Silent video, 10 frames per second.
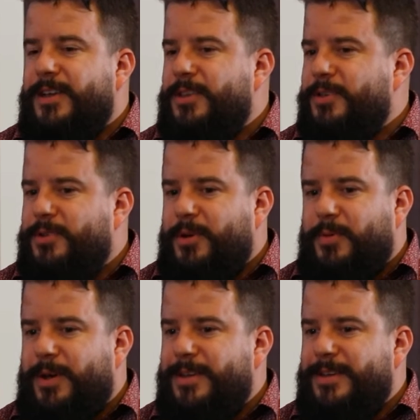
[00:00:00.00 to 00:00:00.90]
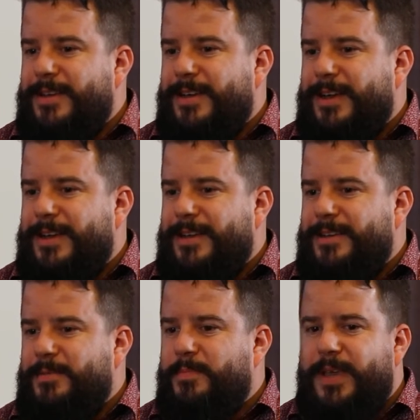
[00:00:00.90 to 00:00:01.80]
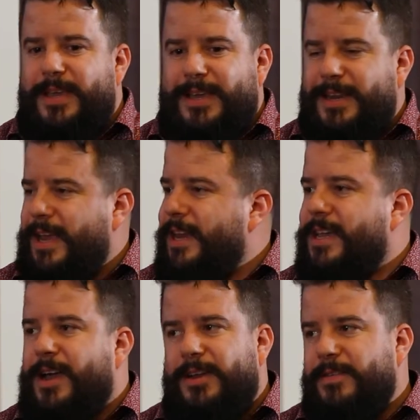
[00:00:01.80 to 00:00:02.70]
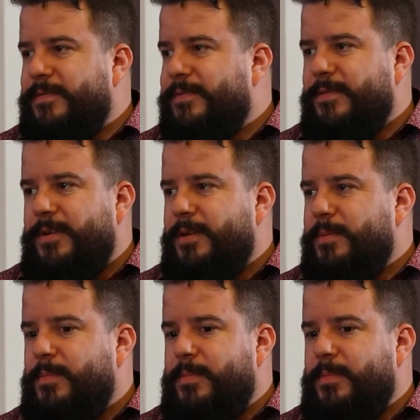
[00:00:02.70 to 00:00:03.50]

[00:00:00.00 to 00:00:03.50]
You don't want to be in any kind of